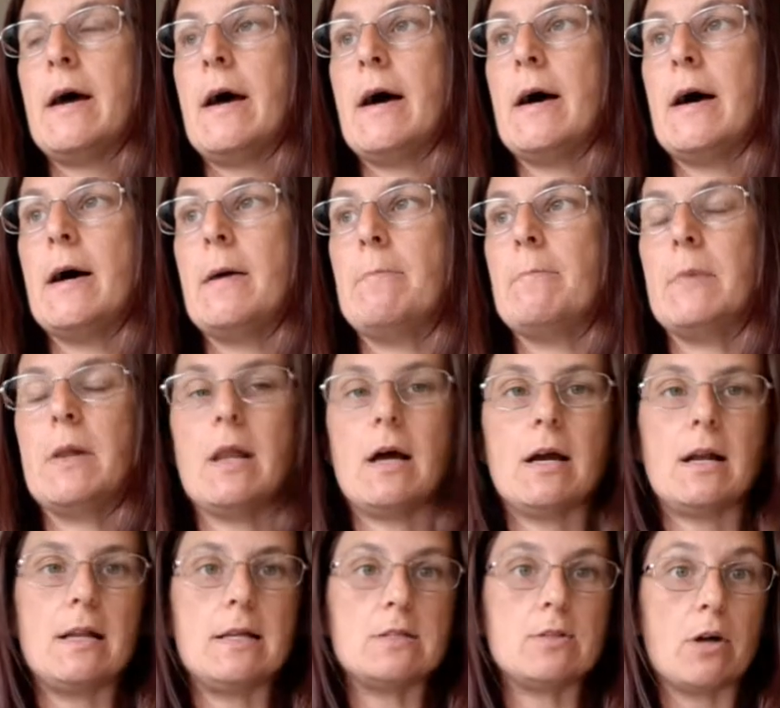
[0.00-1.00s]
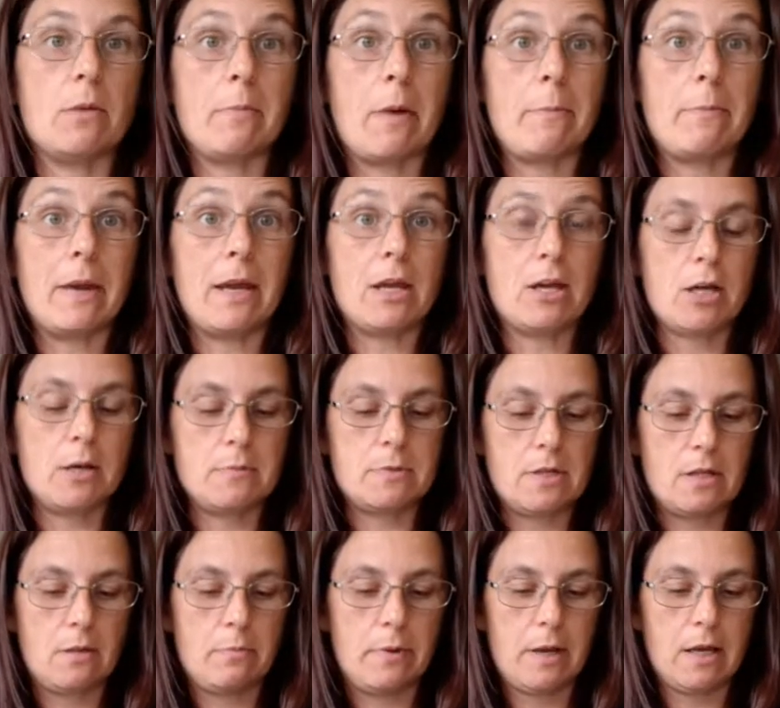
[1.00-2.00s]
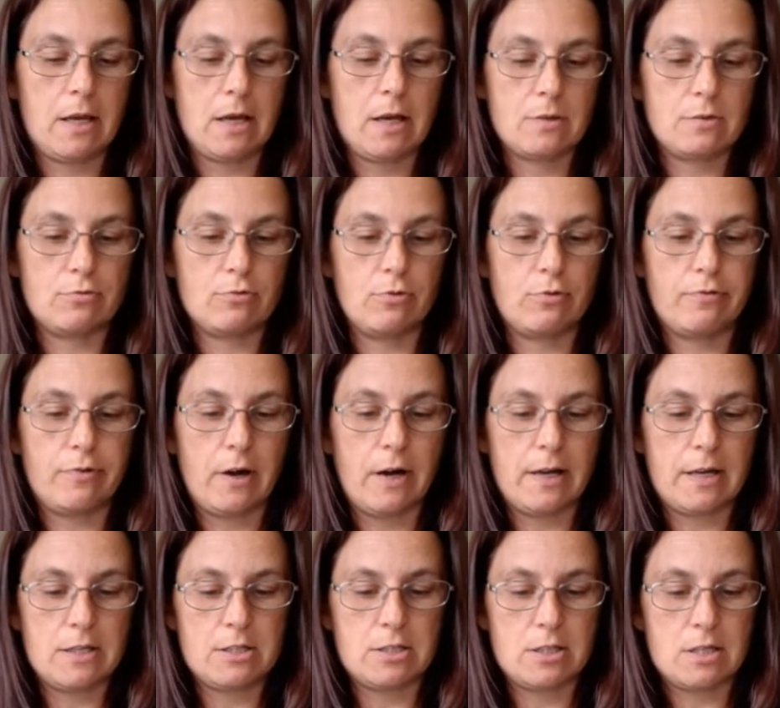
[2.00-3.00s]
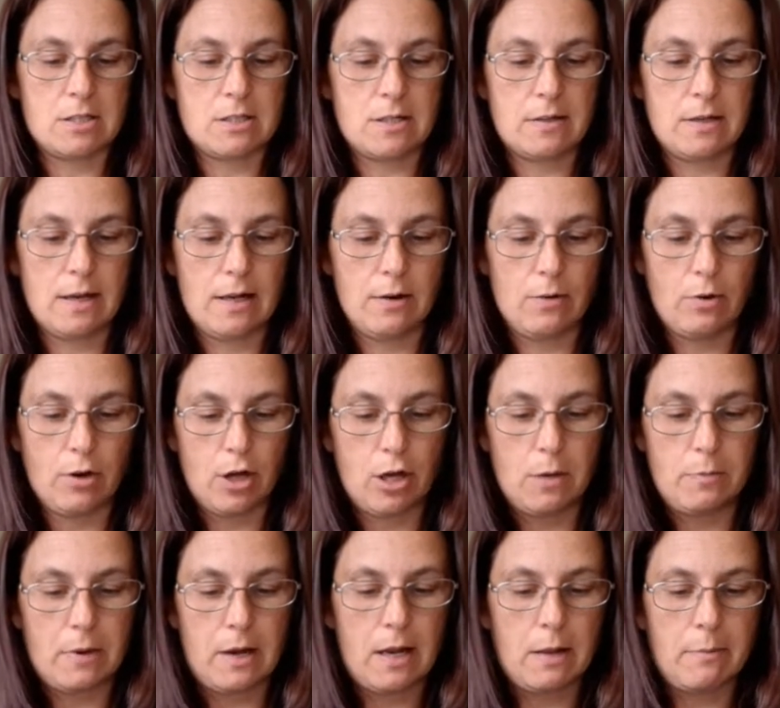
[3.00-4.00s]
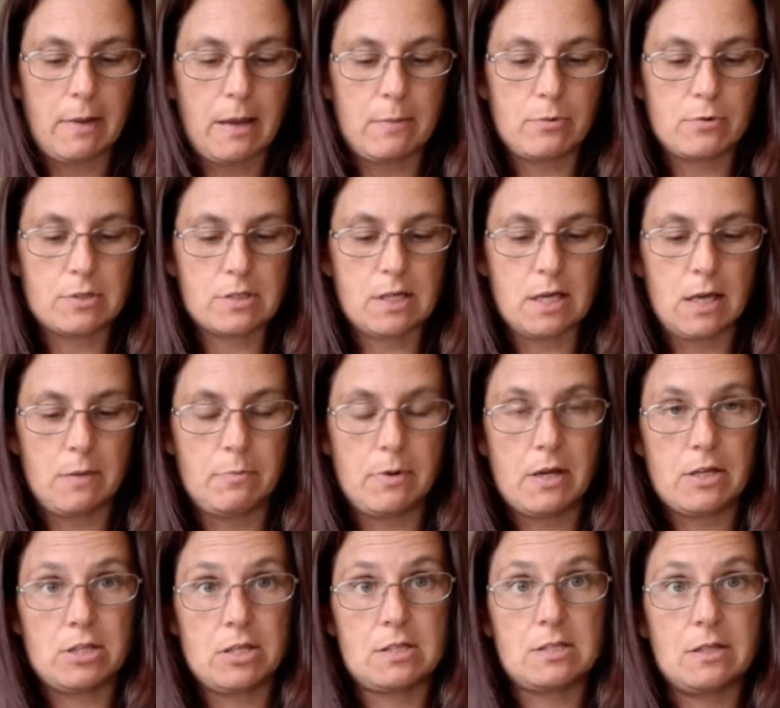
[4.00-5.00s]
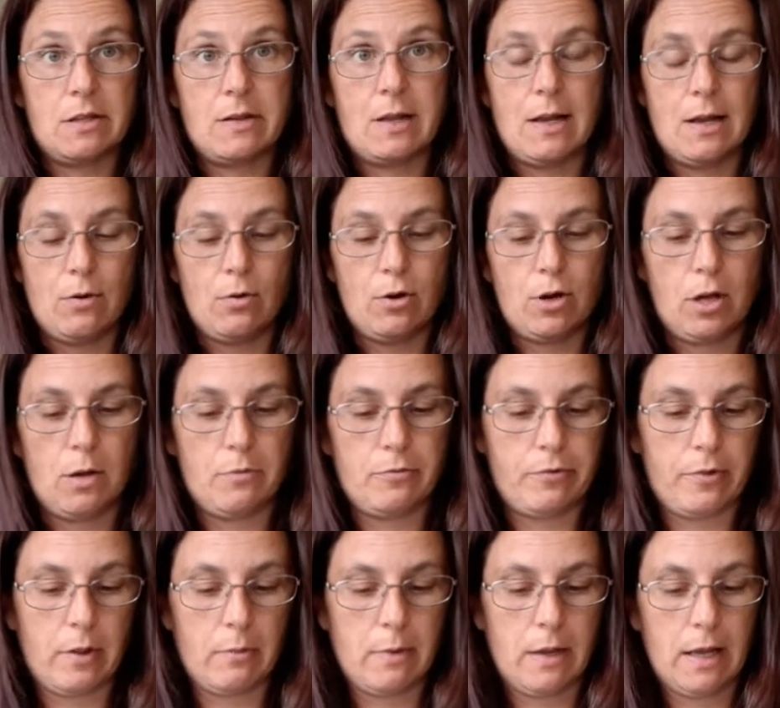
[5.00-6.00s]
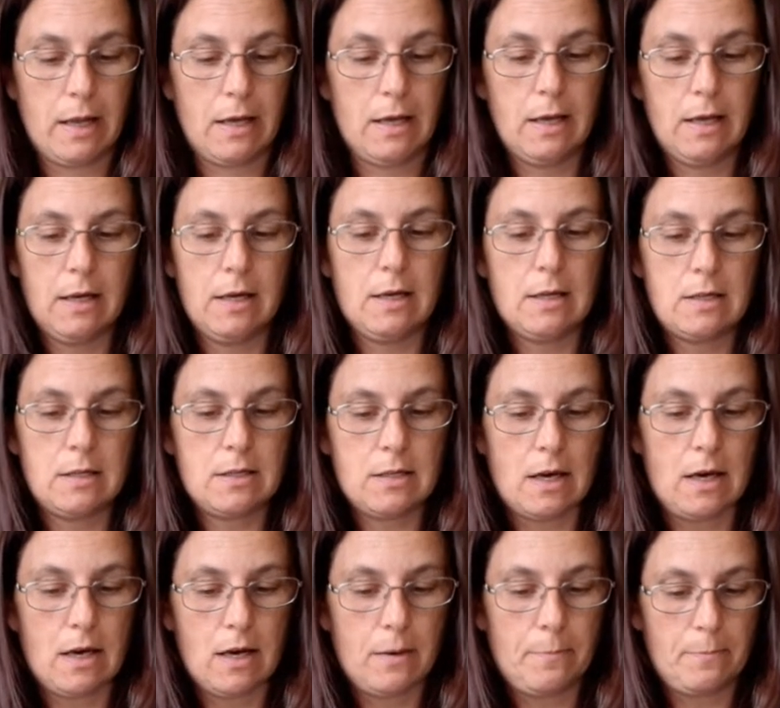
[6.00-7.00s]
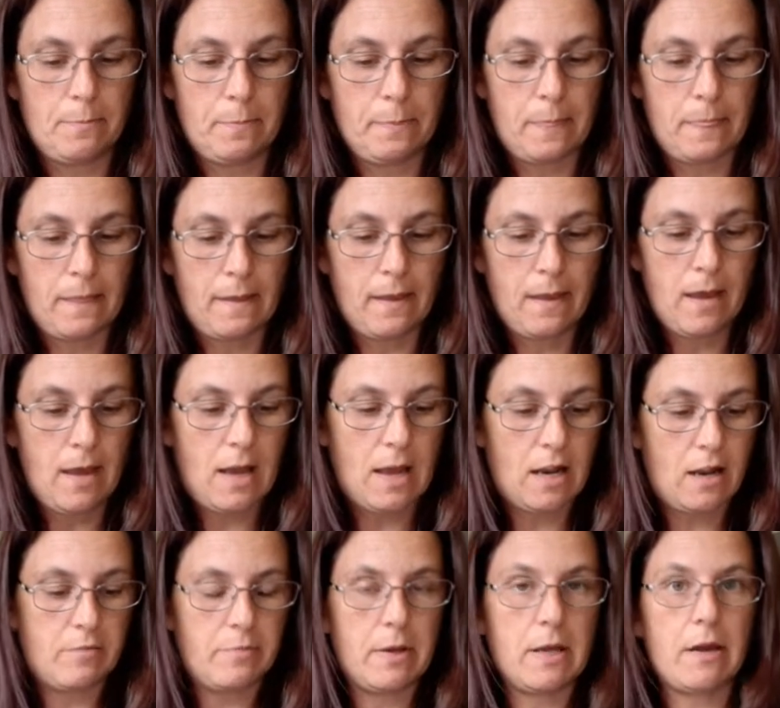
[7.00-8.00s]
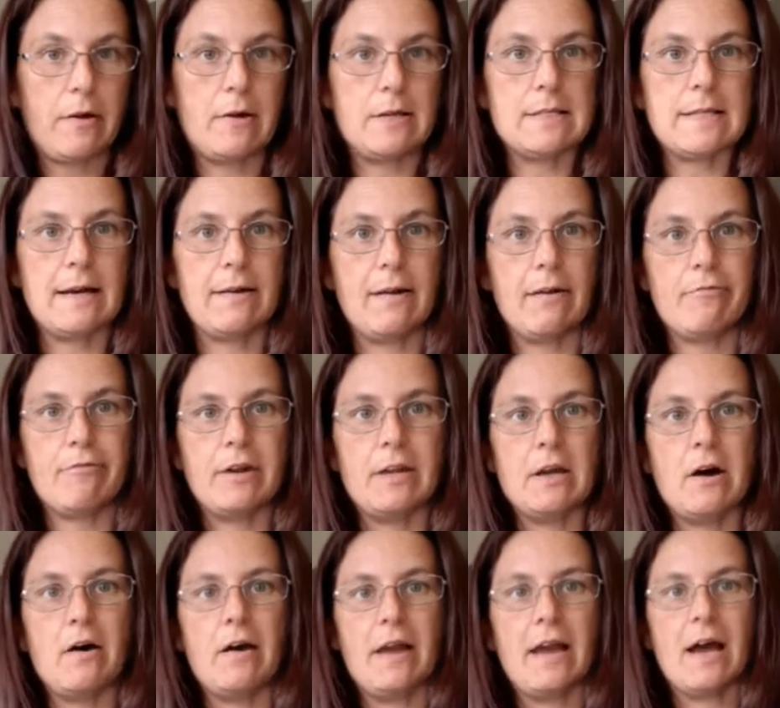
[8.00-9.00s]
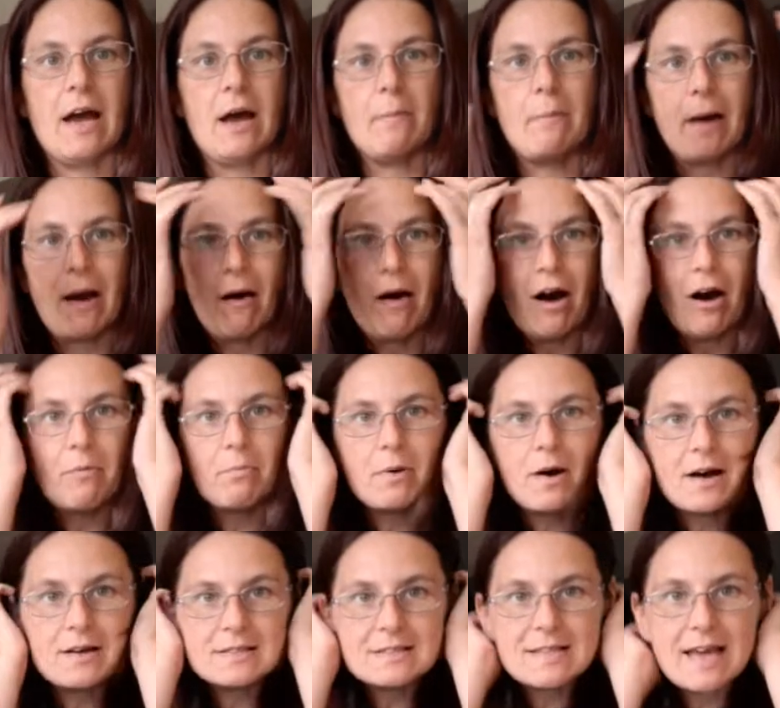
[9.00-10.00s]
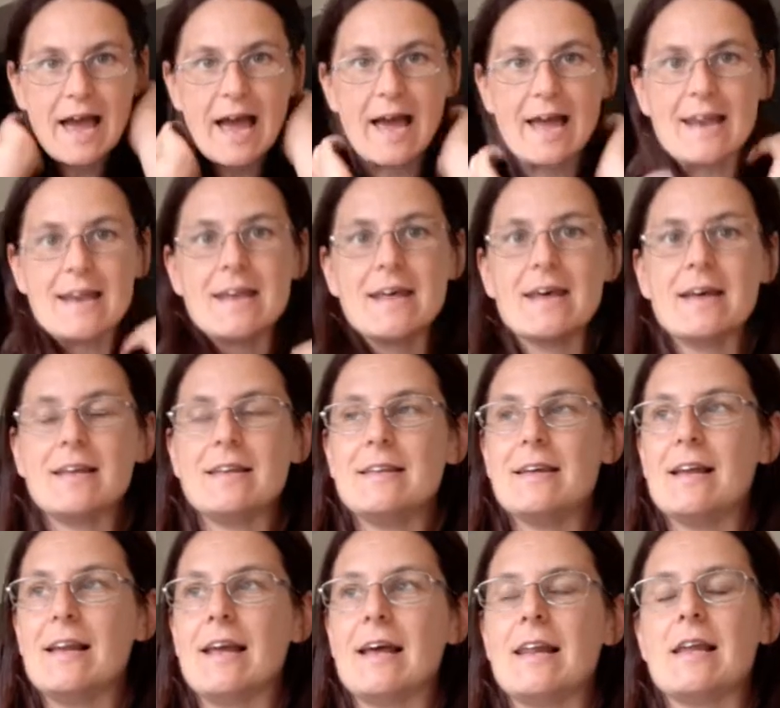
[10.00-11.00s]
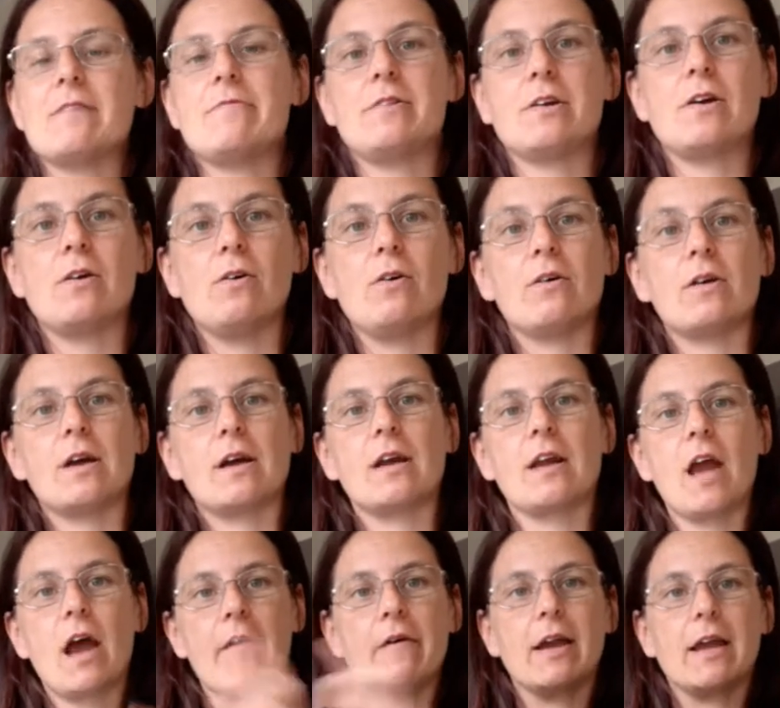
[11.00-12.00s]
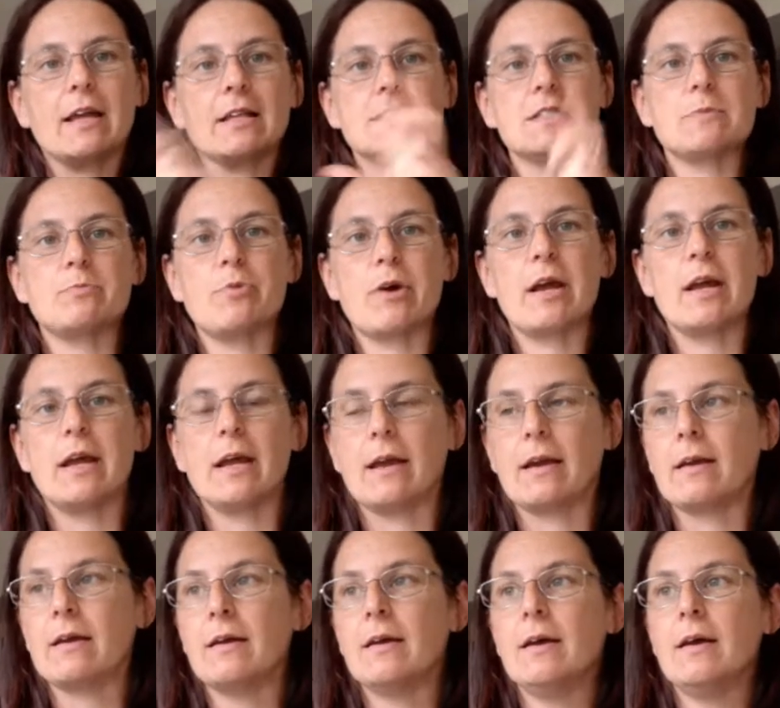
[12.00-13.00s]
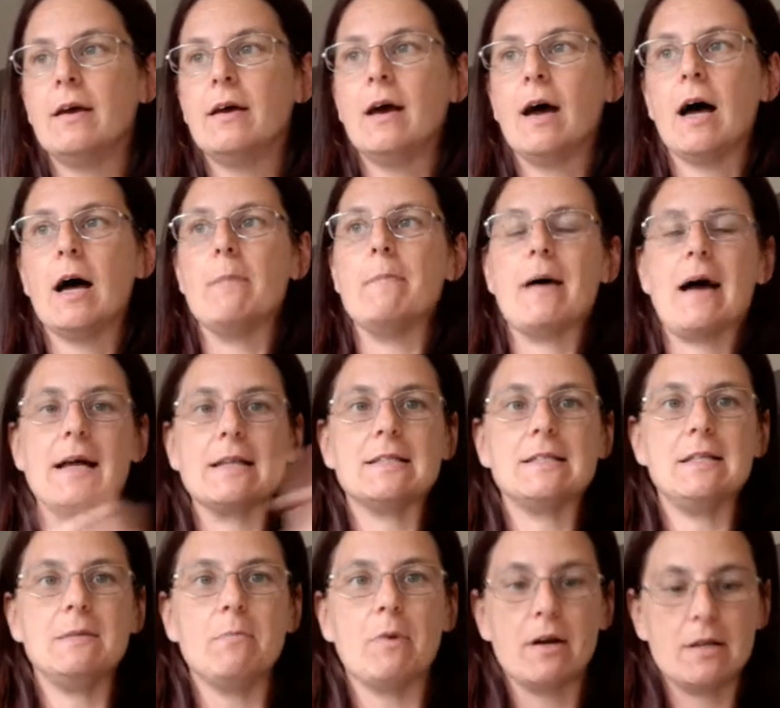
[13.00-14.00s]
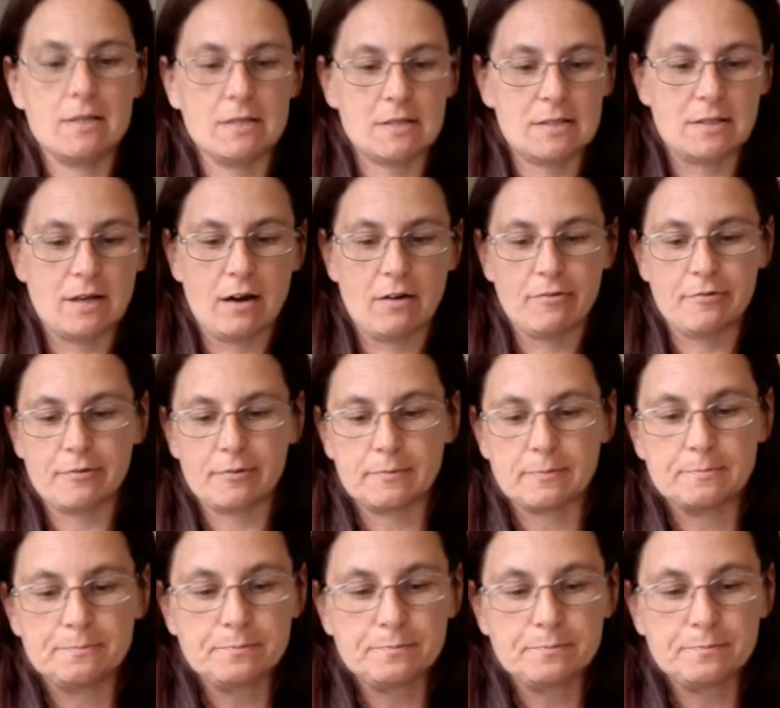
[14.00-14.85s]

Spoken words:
Luckily it's not in my big coop, so the big girls are all fine. It's just in the little coop, and I'm able to keep it just in the little coop for the minute. And I've been going down every night at about 10:30, nearly 11 o'clock, and going and spraying anti-mite stuff